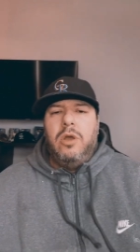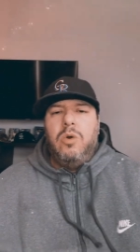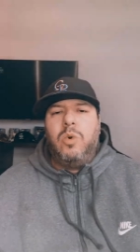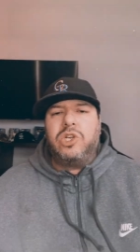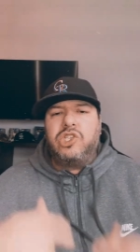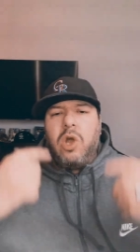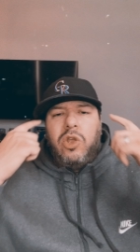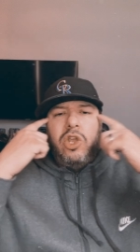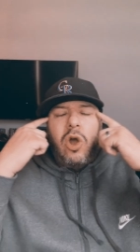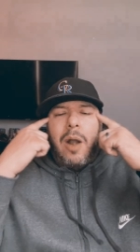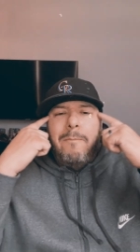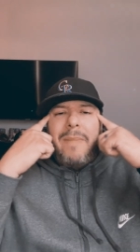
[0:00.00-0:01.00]

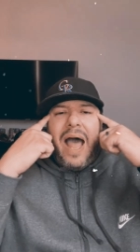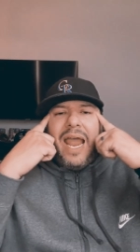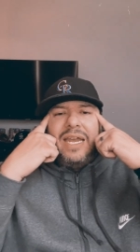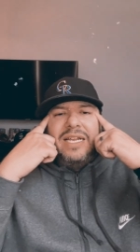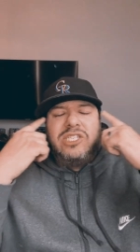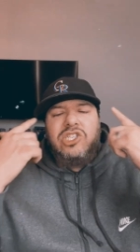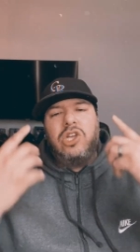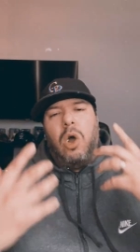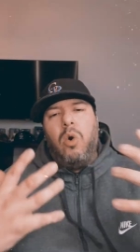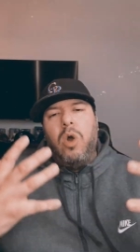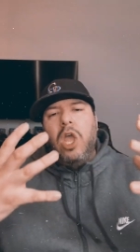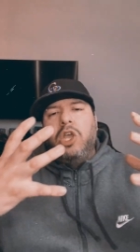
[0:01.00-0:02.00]
Our mind is
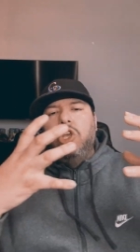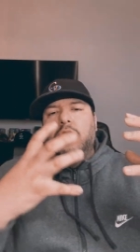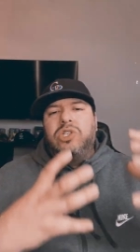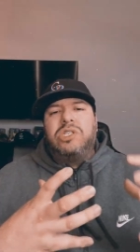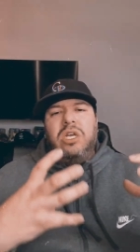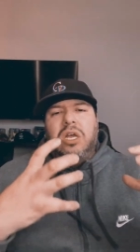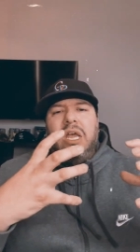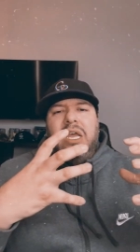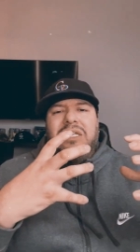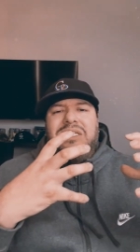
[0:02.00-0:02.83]
so used to